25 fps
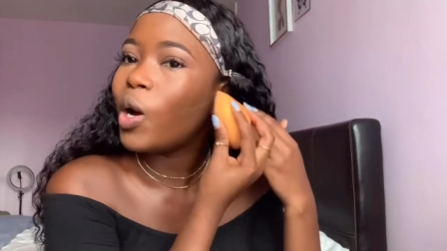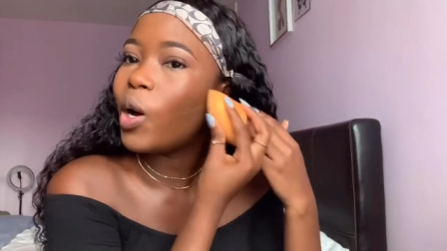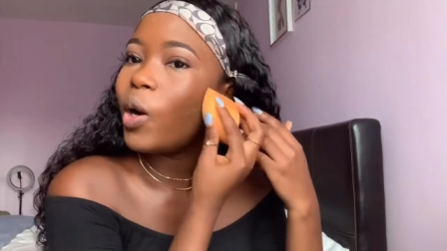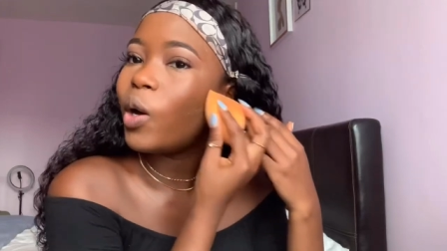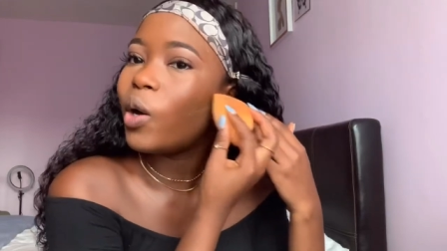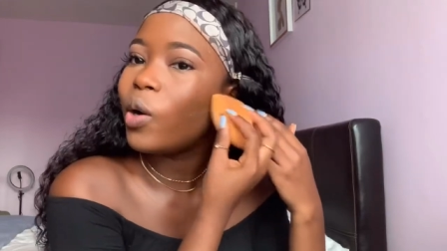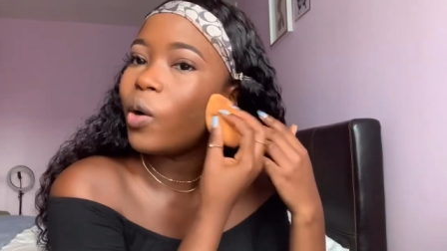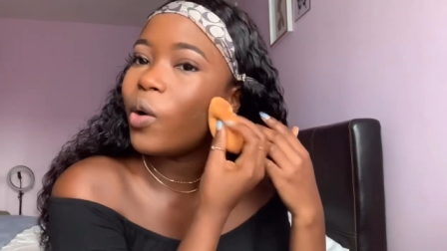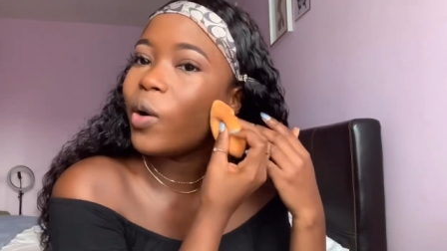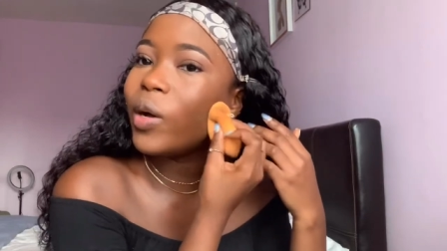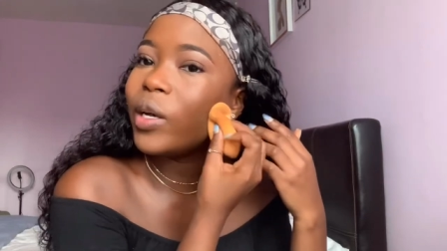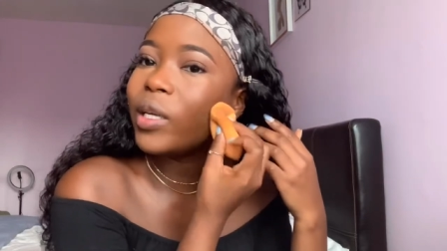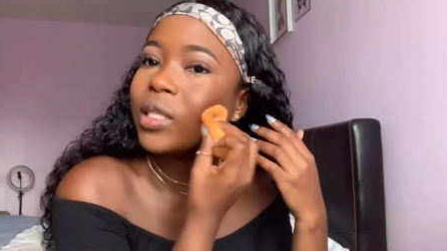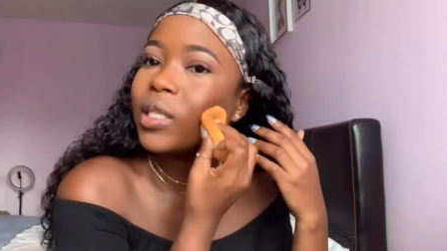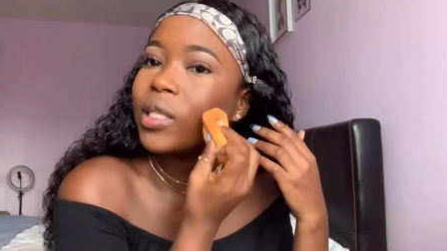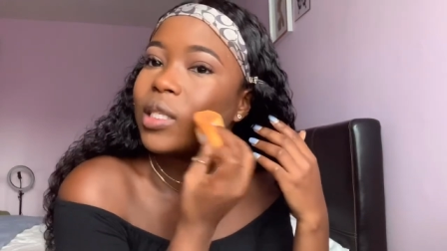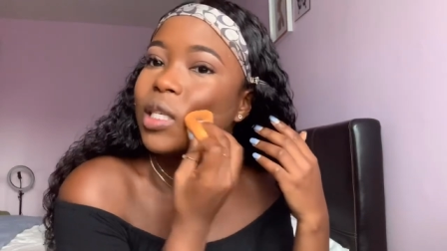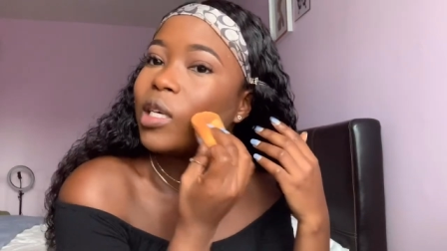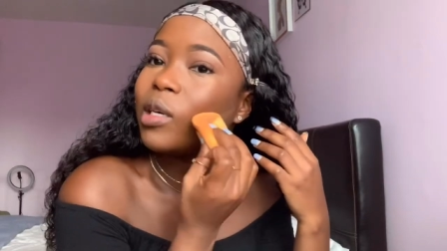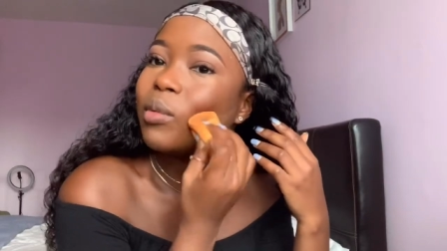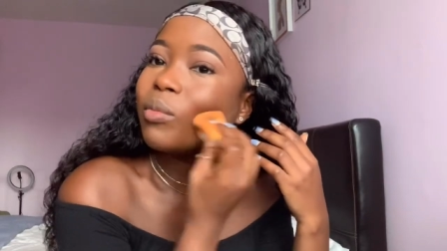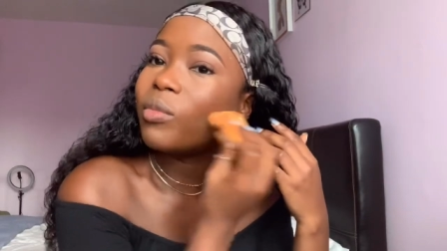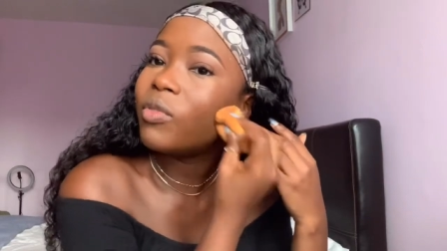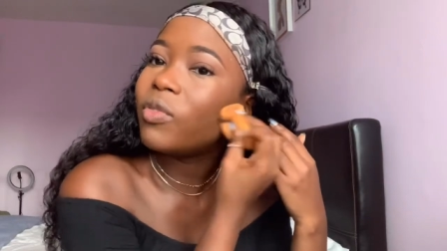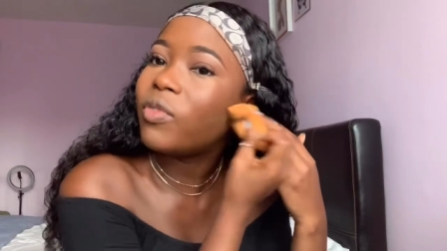going to
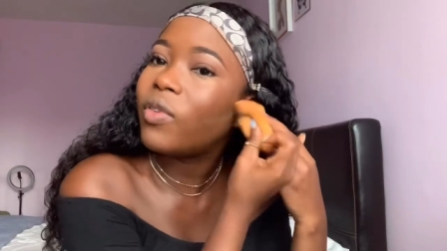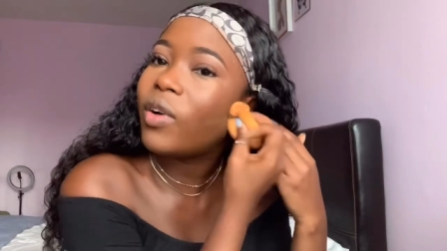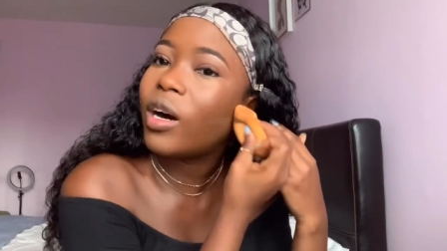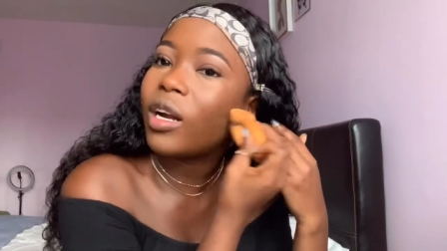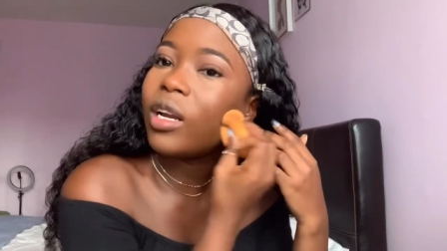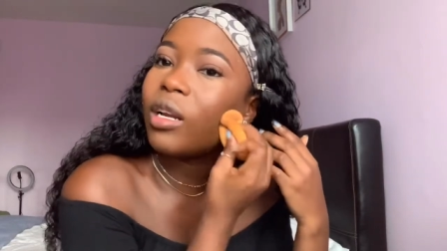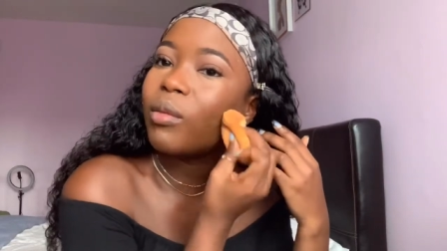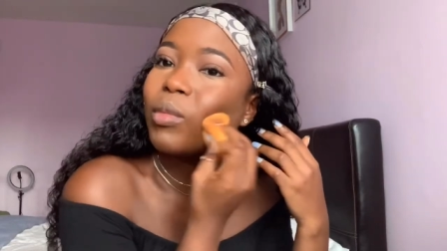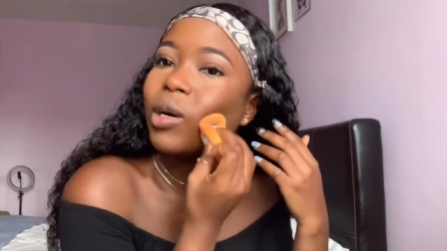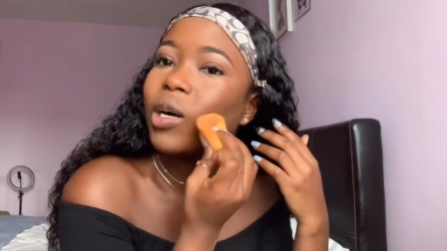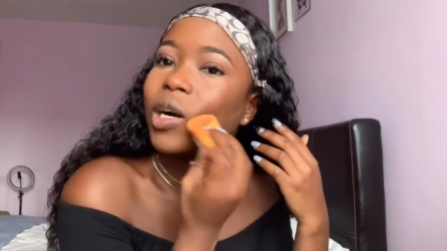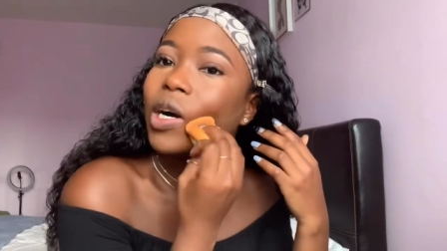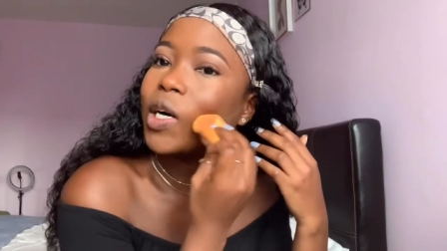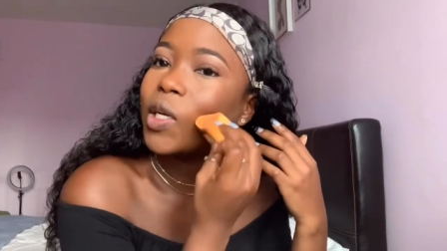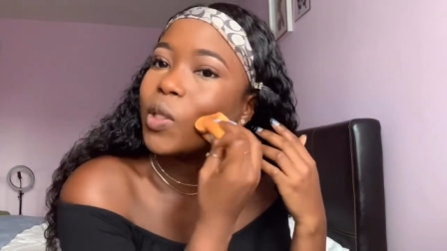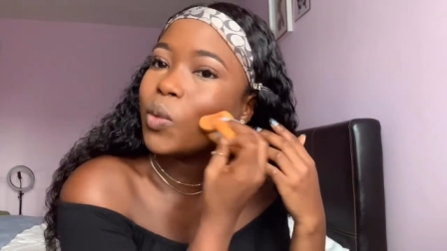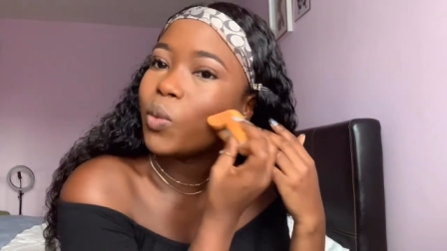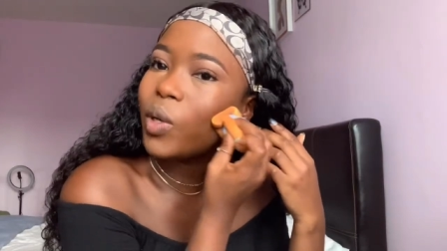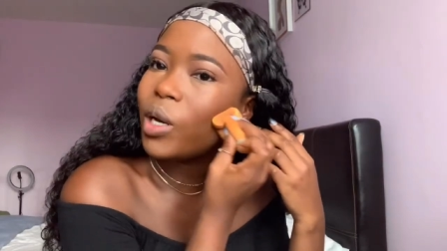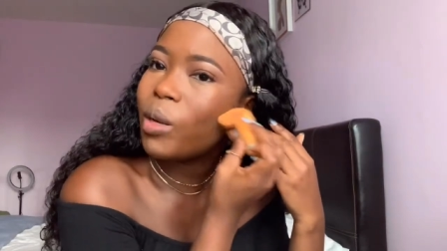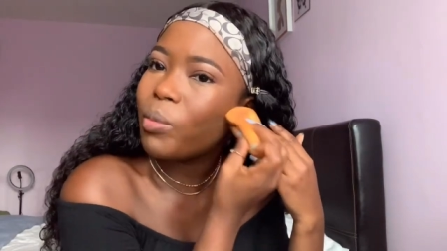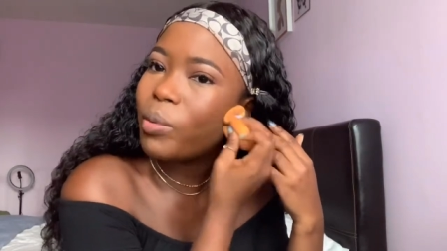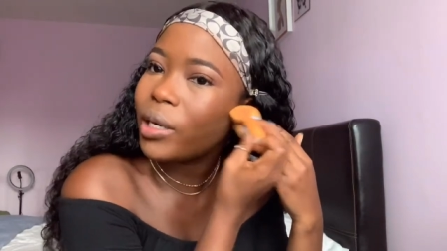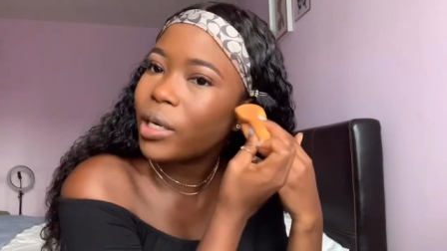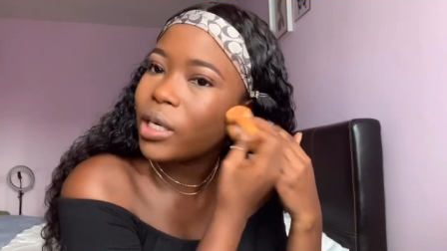see my father, because we're
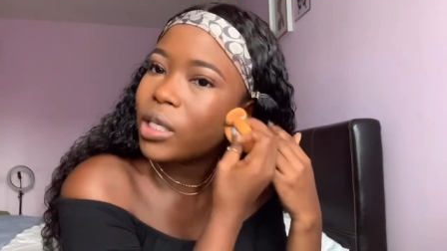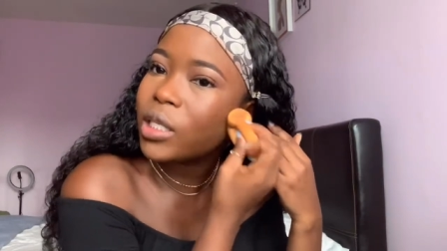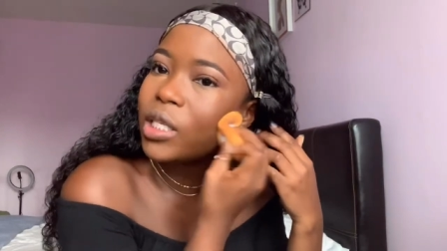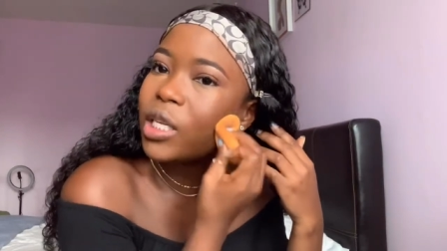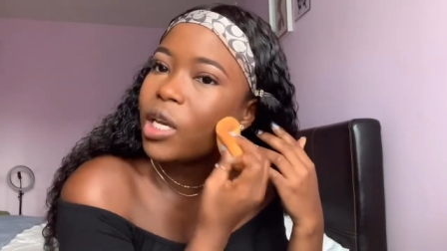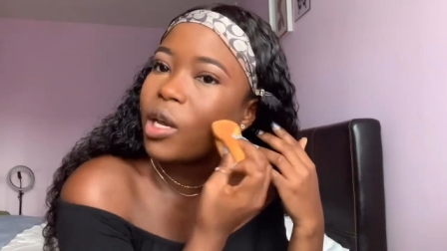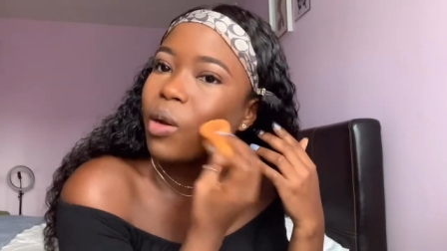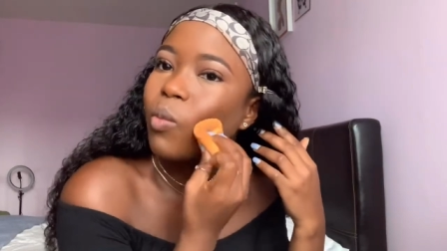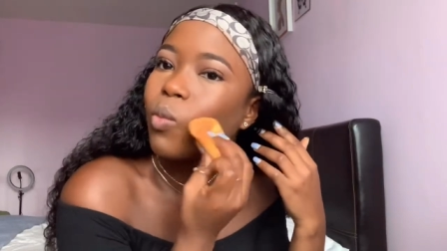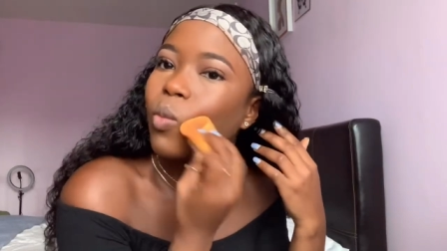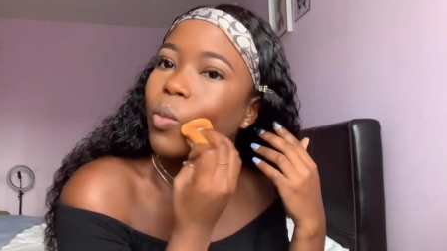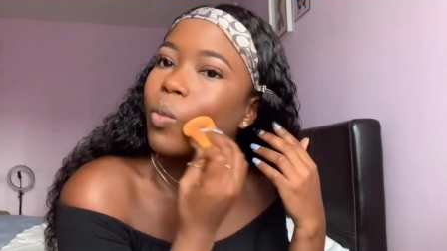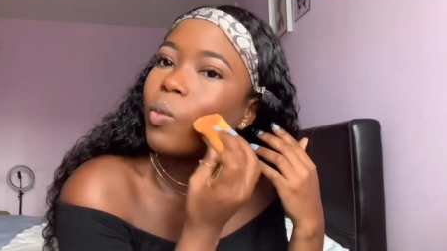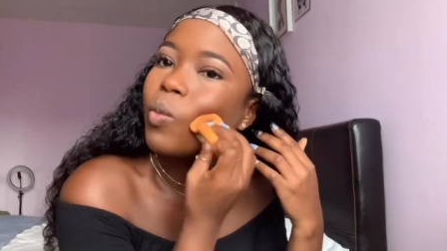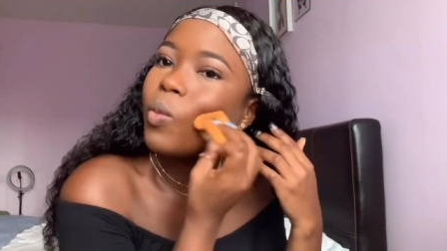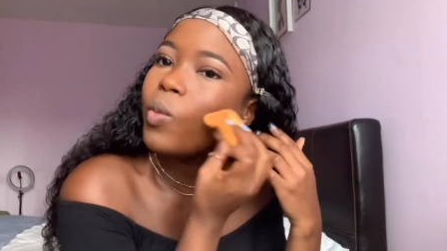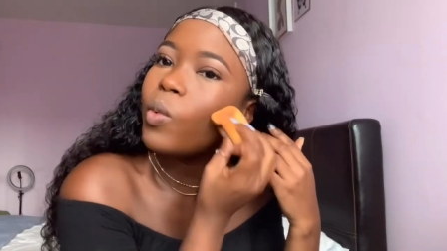up on the same